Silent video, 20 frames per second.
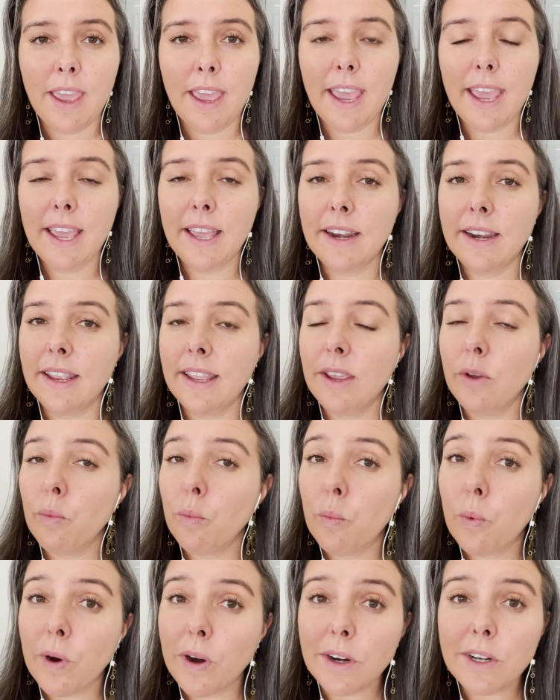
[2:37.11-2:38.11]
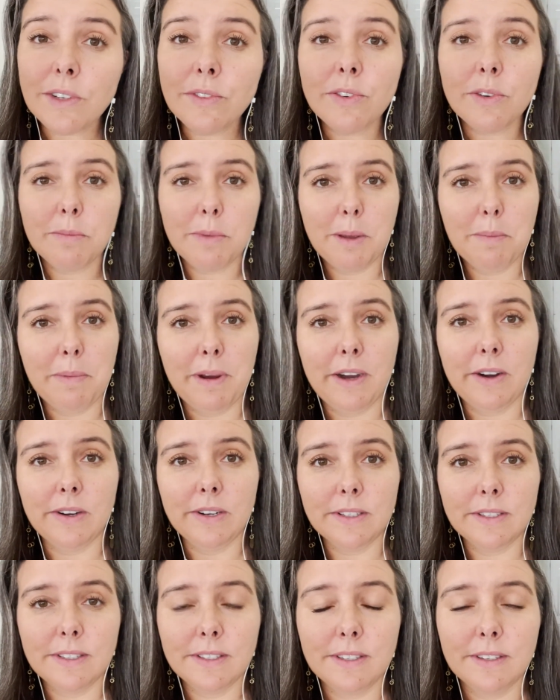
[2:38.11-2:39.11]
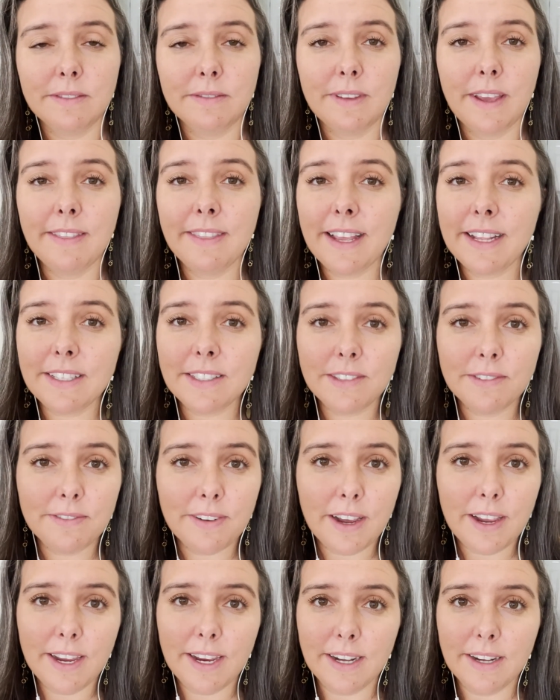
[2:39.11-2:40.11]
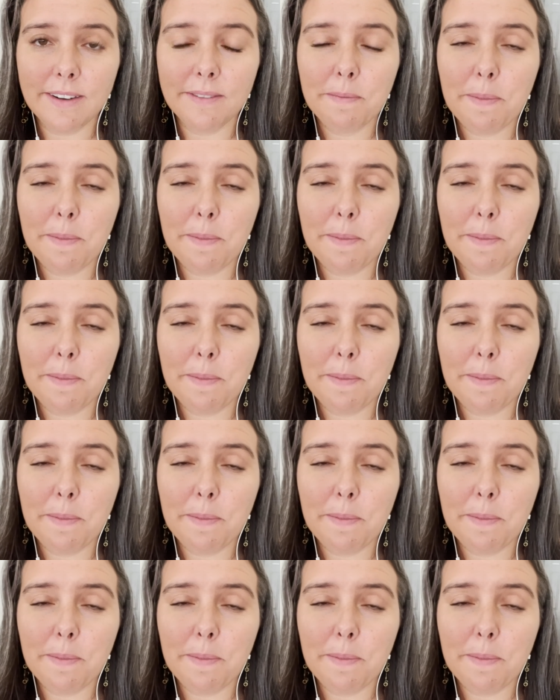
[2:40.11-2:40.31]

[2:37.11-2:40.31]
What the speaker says: And it worked for my parents, and that's fine.